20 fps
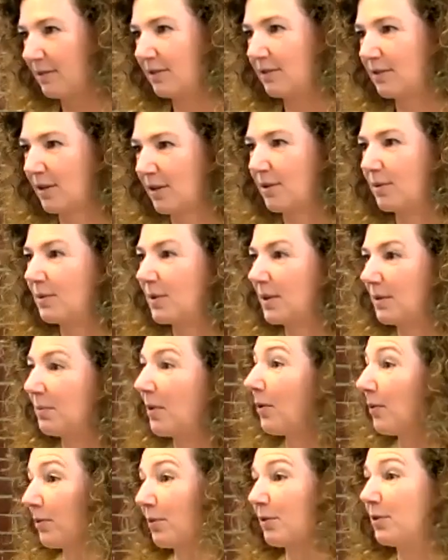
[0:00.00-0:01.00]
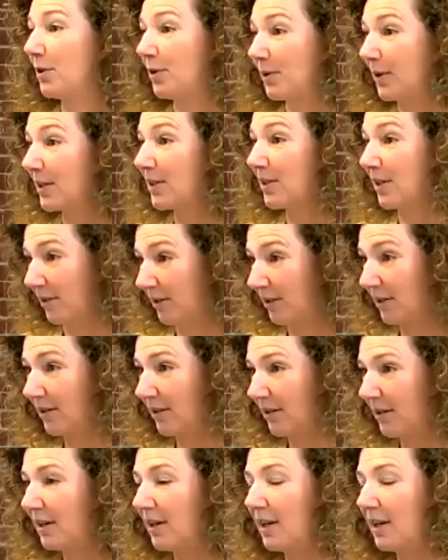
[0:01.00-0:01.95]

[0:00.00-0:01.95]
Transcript: So we both knew each other.